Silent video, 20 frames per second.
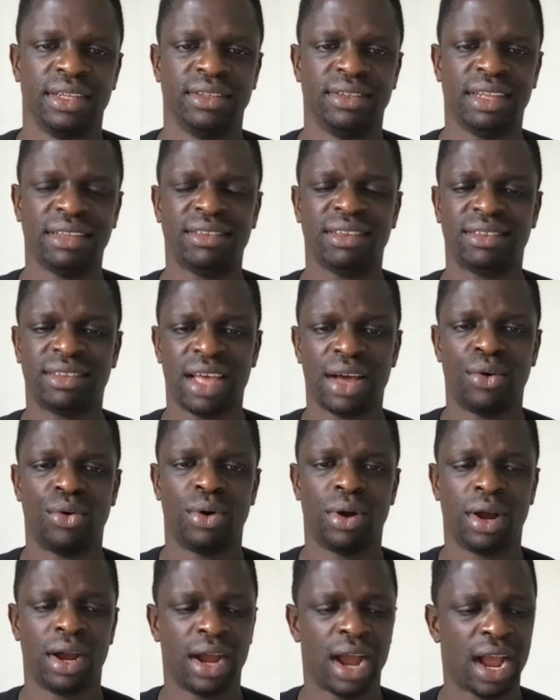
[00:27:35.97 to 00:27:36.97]
This
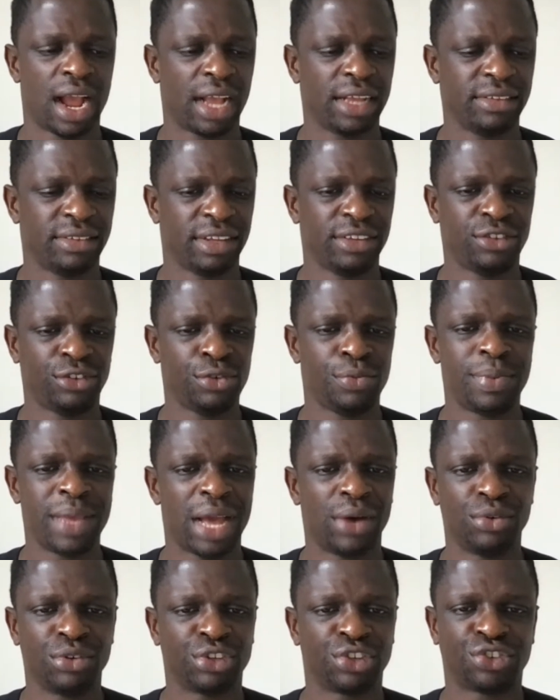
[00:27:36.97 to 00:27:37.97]
should be
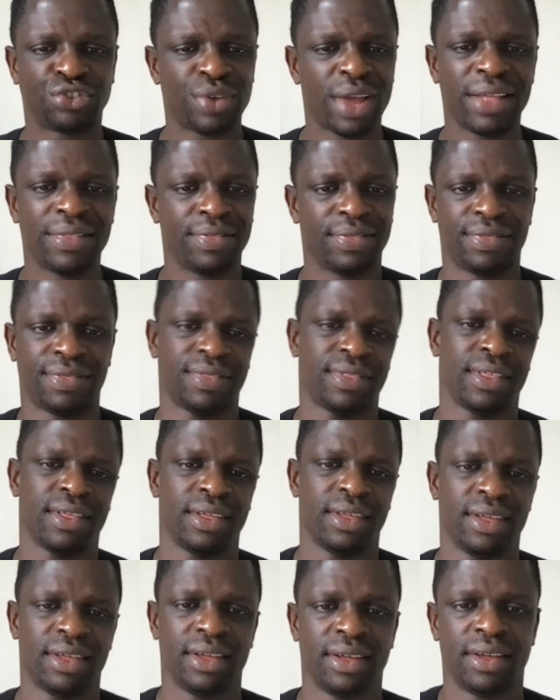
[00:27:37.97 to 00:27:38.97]
our strength.
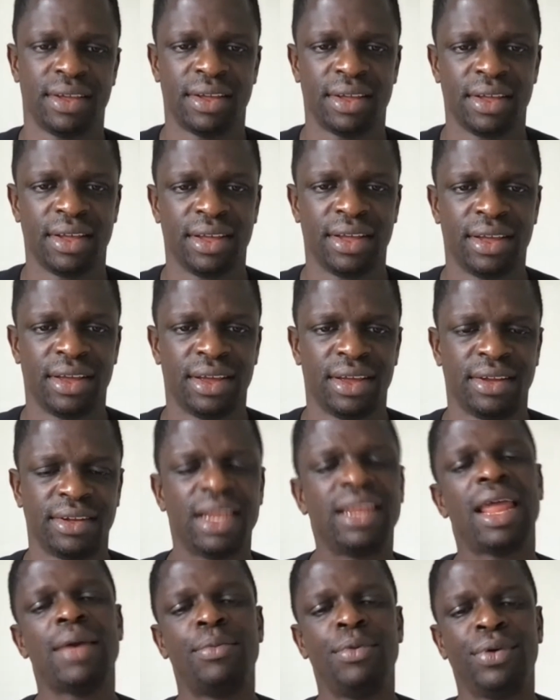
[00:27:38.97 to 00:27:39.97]

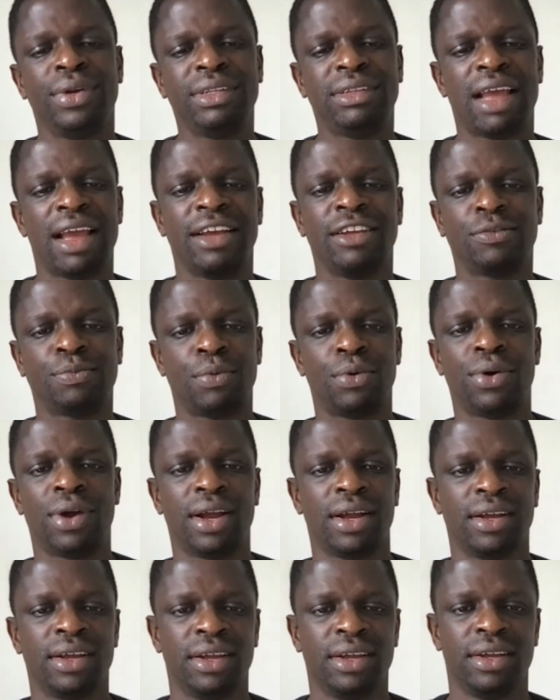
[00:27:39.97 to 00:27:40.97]
The Liberian
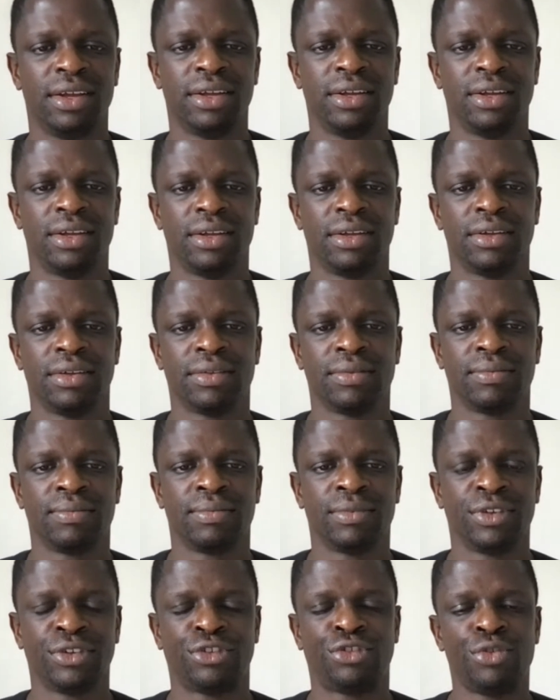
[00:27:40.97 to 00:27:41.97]
diaspora
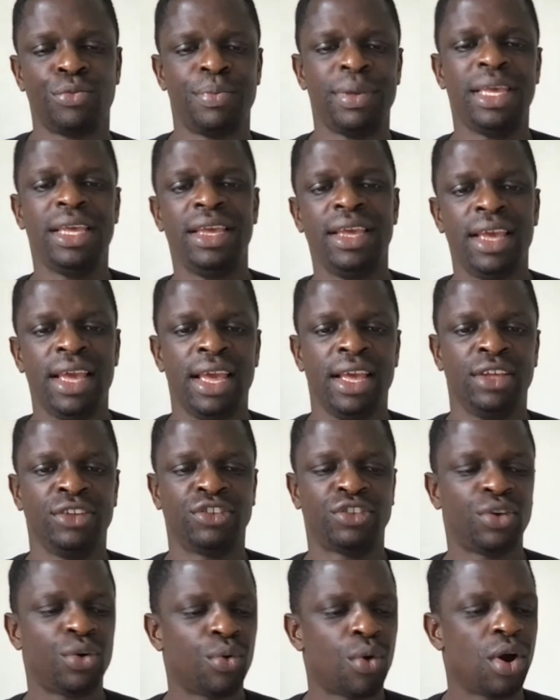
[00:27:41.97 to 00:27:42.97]
should be
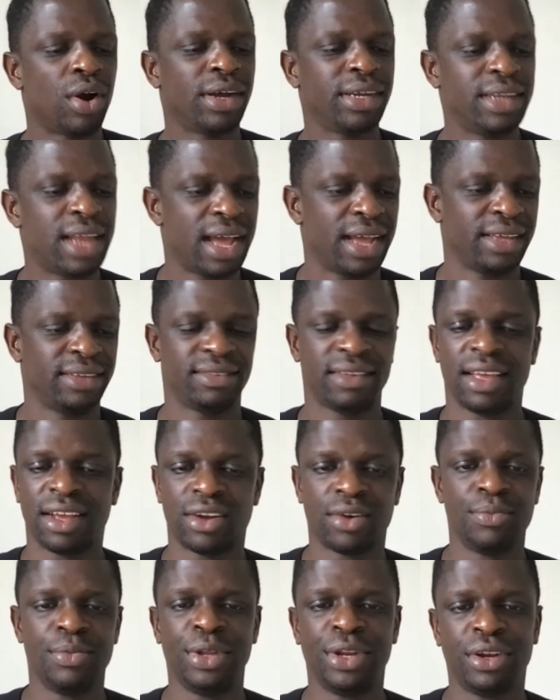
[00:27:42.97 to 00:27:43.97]
so organized, and
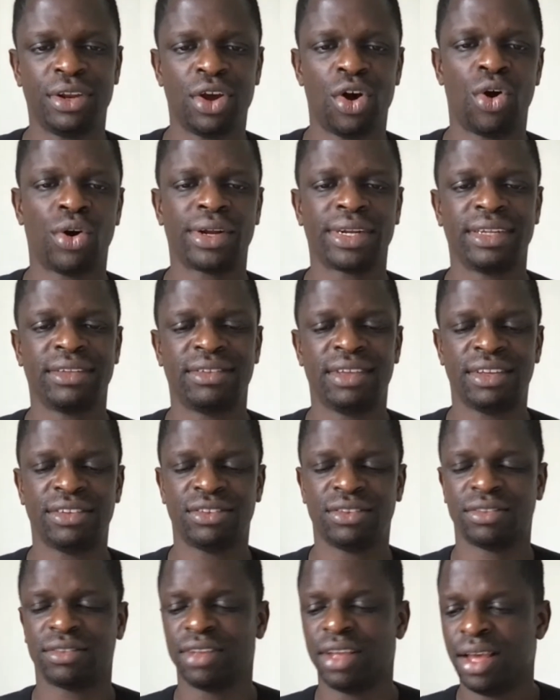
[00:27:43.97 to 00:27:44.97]
community
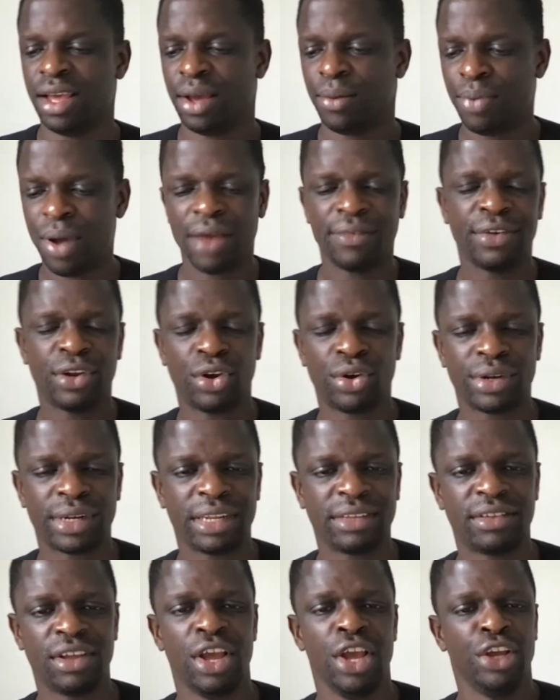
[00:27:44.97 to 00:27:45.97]
organizations, private
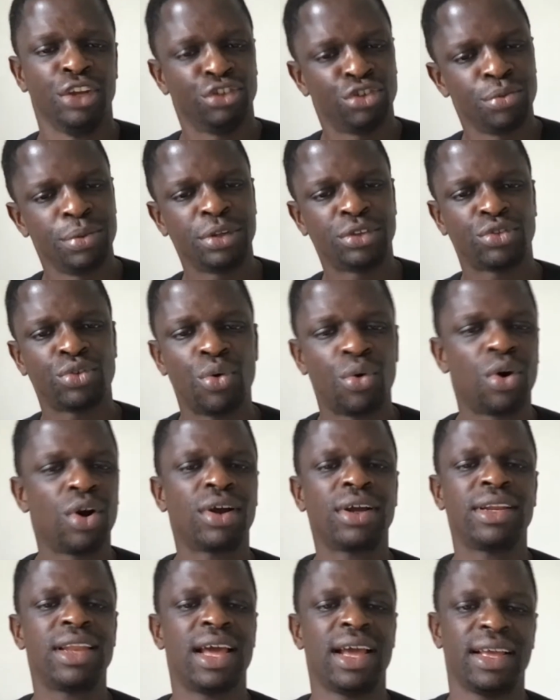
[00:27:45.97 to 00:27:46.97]
organizations should be so
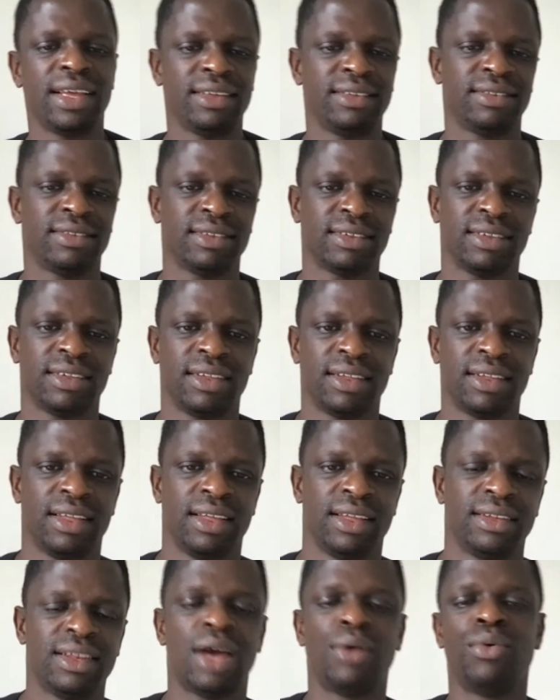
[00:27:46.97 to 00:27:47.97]
organized
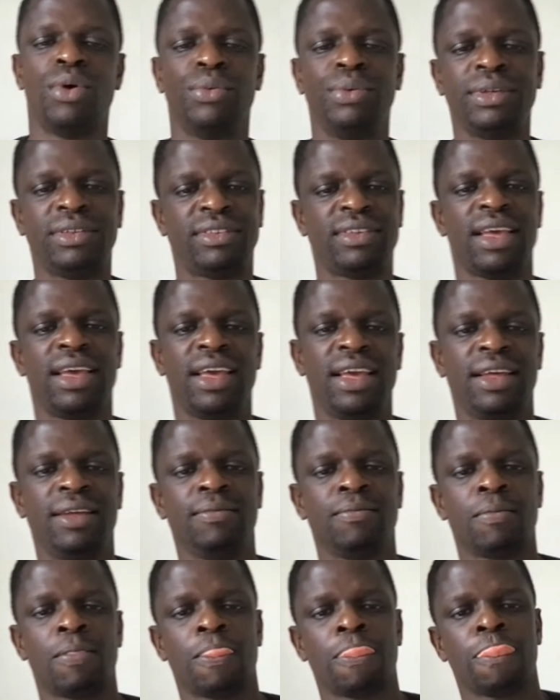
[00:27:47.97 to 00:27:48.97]
that when we
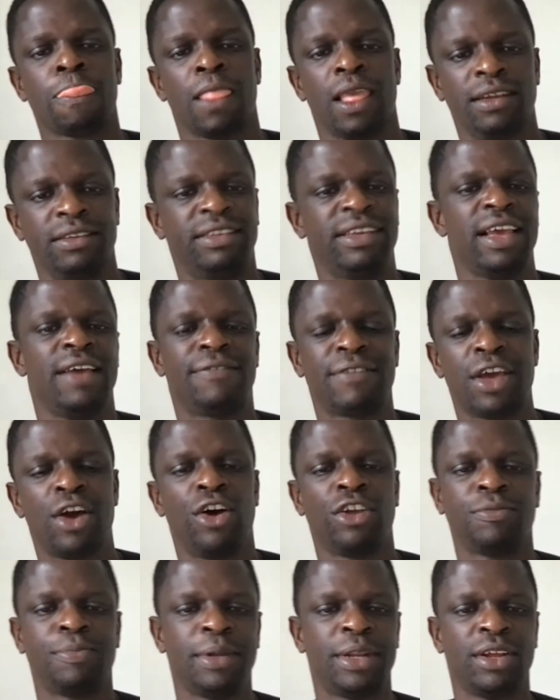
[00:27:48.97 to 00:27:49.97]
say JFK
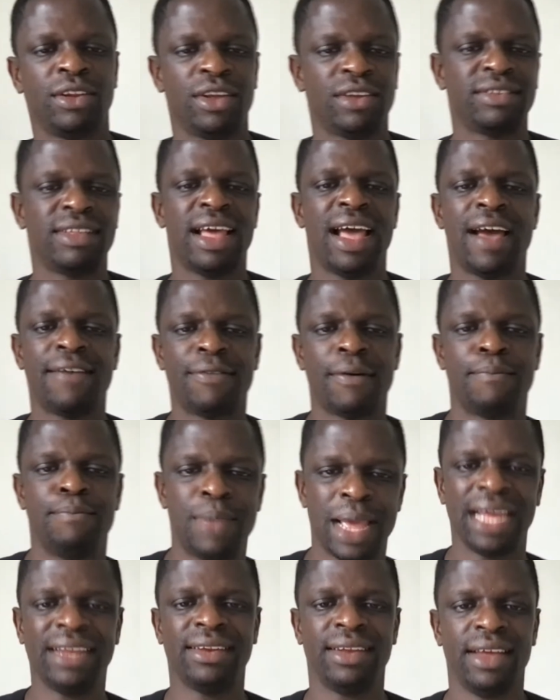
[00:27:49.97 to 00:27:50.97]
Hospital does not have a
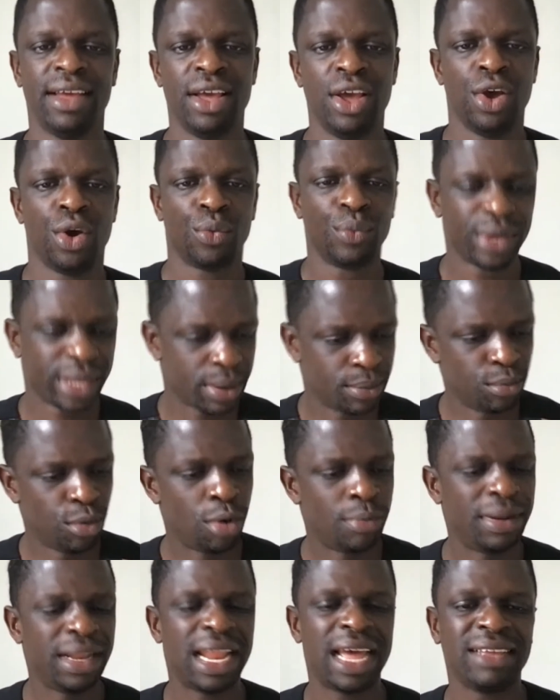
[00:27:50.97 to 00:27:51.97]
bed, we can
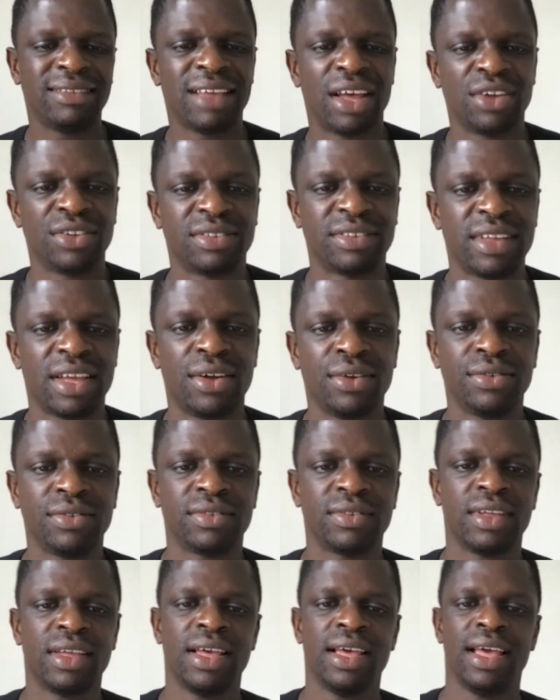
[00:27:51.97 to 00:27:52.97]
mobilize
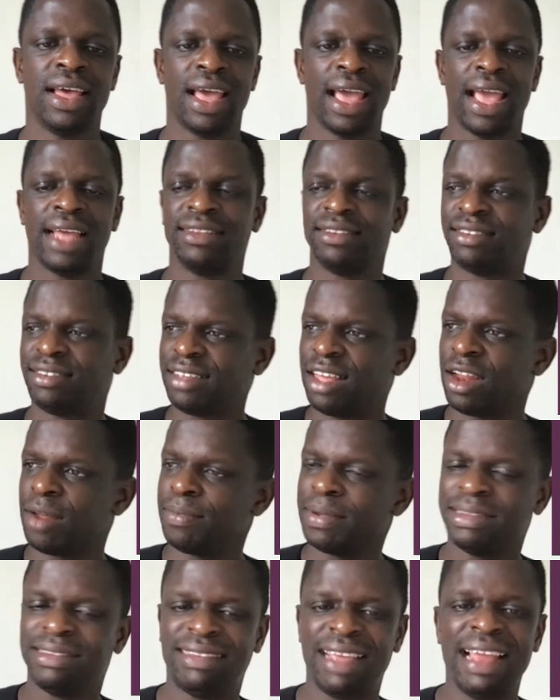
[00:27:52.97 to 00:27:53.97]
ourselves and set
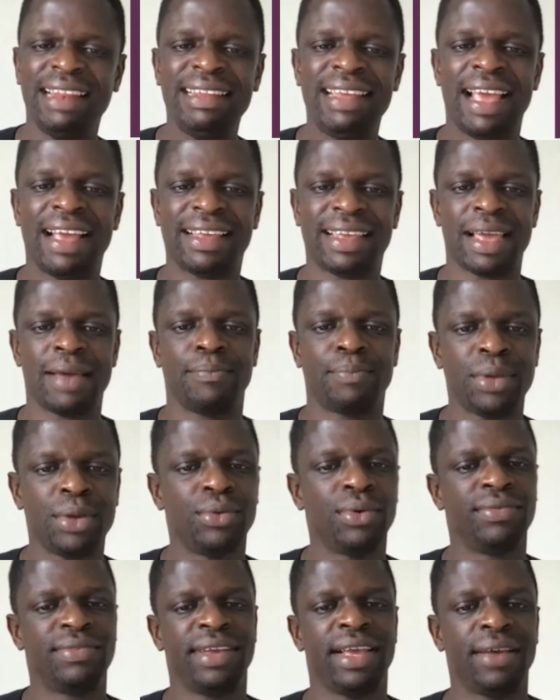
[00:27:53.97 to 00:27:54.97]
up a 10-year campaign
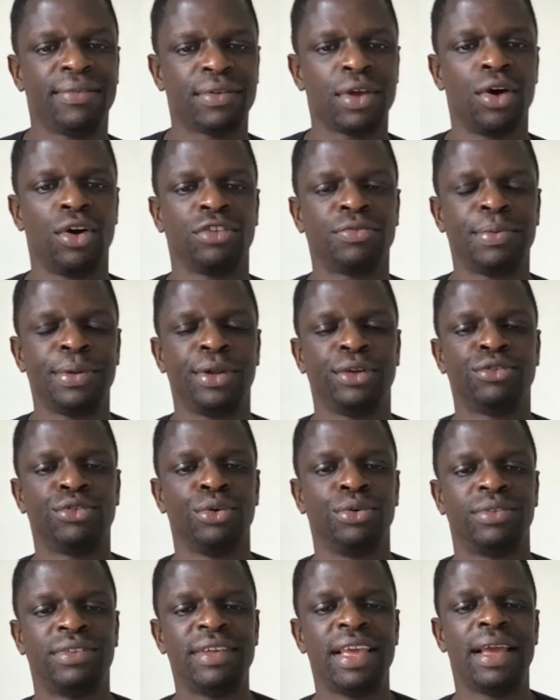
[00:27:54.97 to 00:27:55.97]
with JFK Hospital
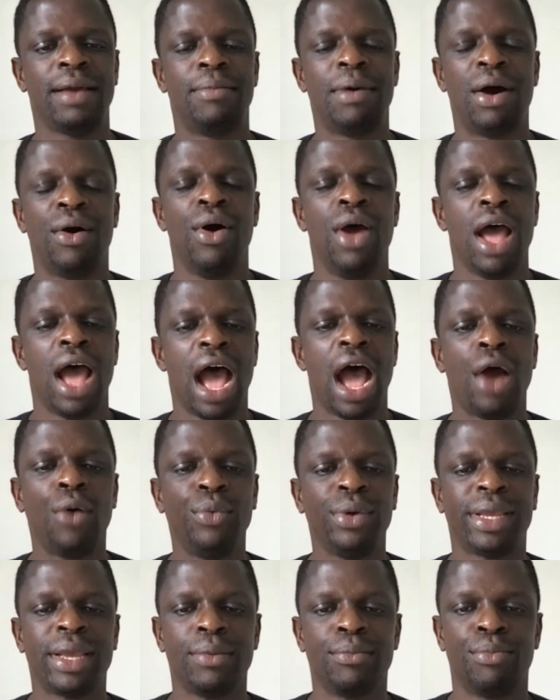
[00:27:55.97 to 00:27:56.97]
to think about how
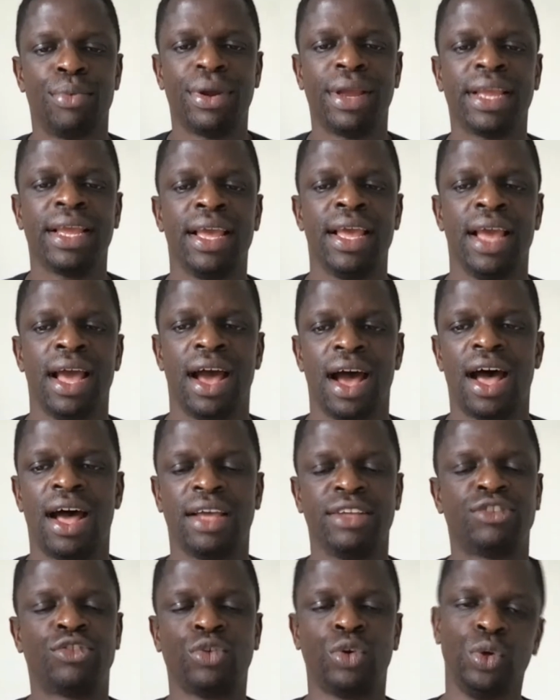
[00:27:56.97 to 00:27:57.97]
we can bring
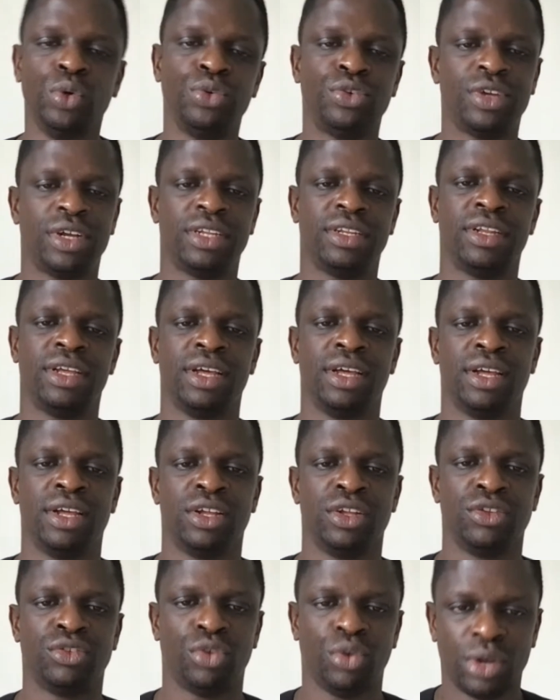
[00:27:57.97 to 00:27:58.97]
a solution
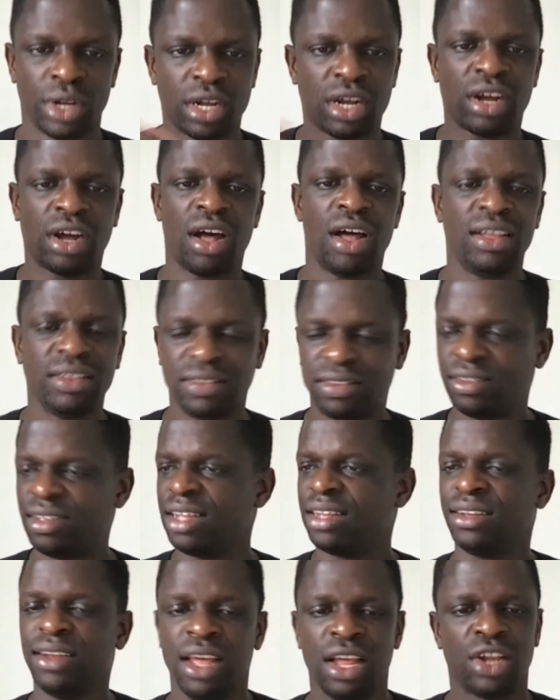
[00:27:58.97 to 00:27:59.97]
to the
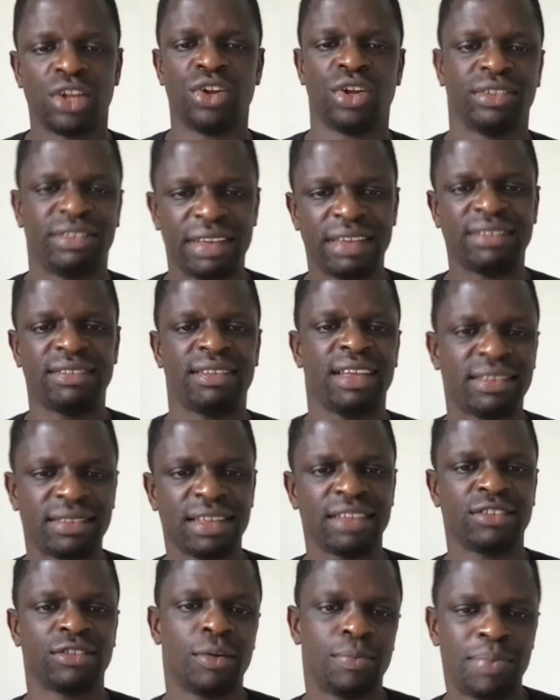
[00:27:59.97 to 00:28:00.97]
constant logistics
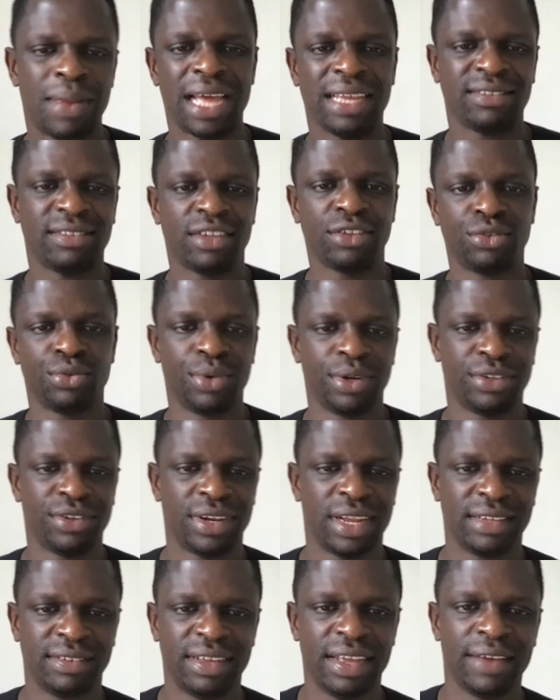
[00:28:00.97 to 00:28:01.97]
and supply situation at